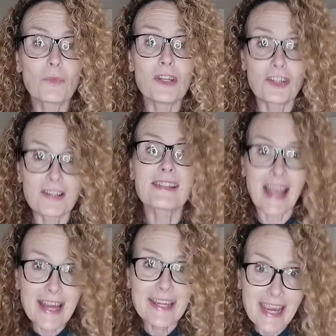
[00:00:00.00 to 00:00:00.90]
We just
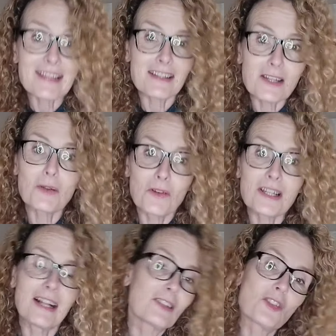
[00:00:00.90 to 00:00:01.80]
say, yes, Lord,
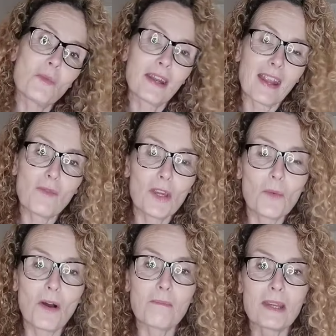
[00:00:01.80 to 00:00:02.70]
I'll do whatever you
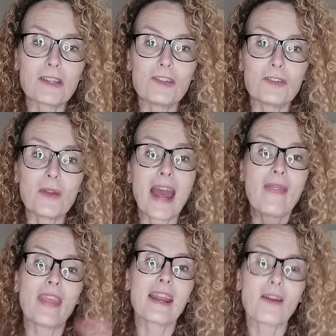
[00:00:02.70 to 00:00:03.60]
want me to do,
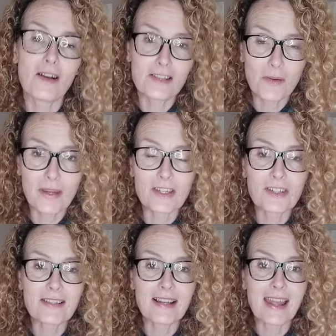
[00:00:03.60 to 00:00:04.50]
and then ask
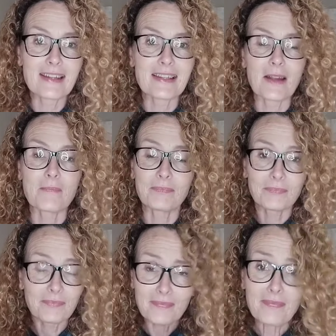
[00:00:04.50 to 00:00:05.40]
questions later.
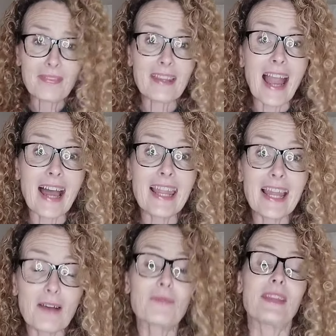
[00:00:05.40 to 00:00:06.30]
I
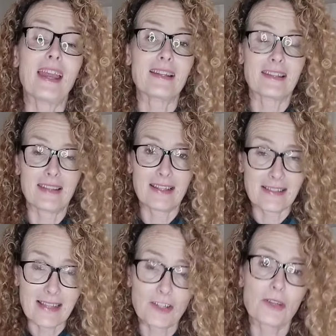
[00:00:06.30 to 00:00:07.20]
love that. That's
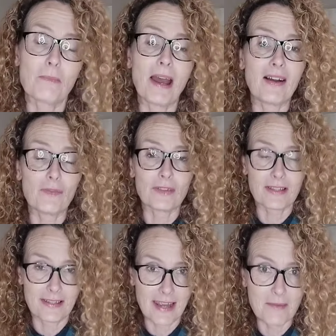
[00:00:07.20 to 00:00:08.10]
such a powerful
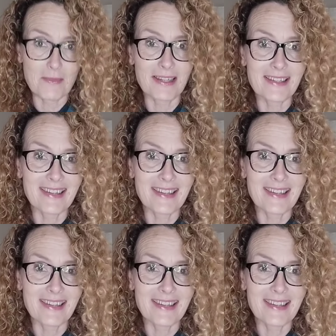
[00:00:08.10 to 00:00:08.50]
statement.